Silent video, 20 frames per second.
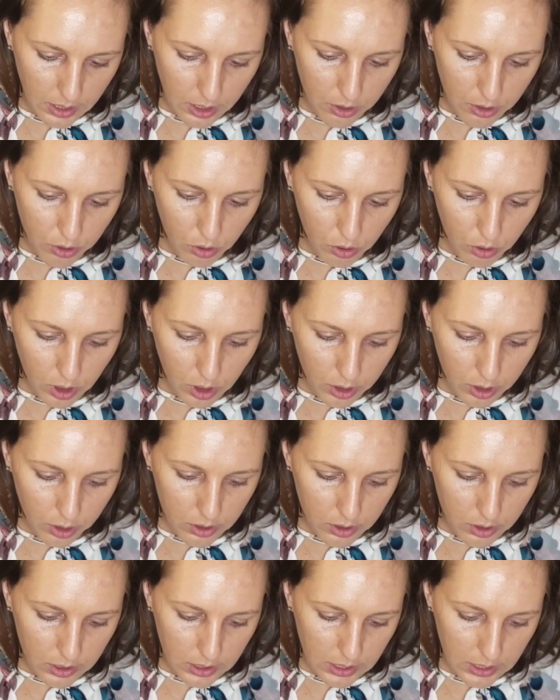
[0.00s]
and no
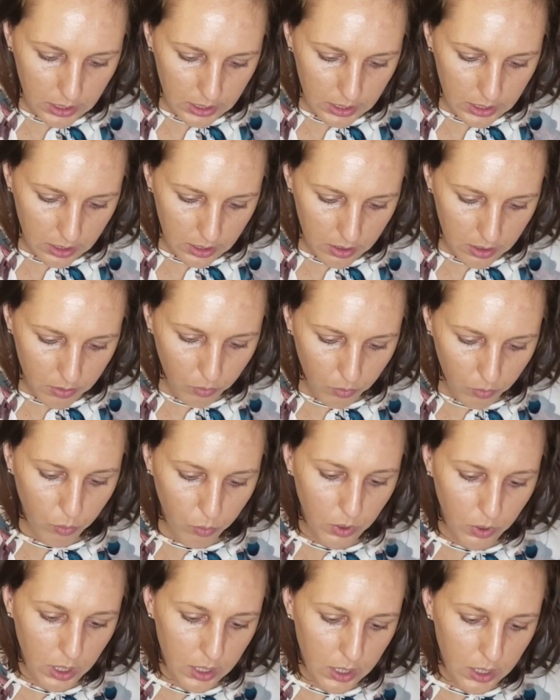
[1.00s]
longer needed
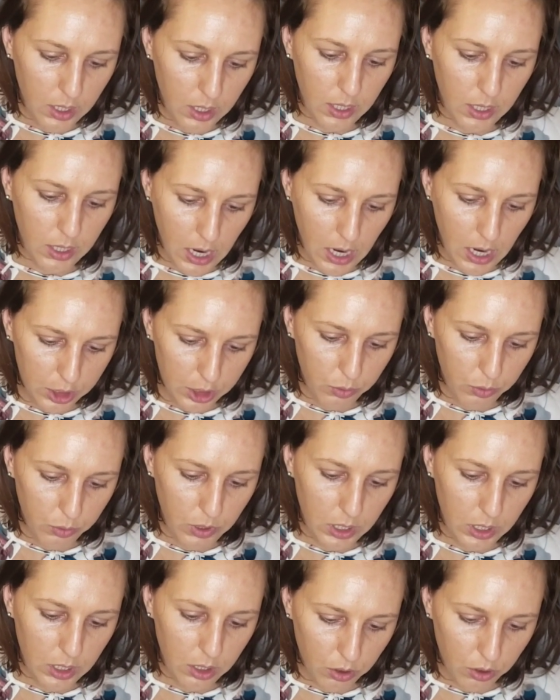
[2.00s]
when an
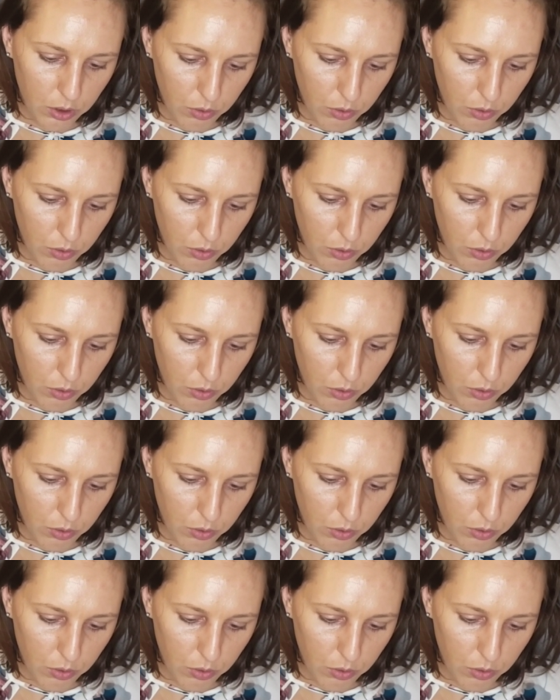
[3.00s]
actuating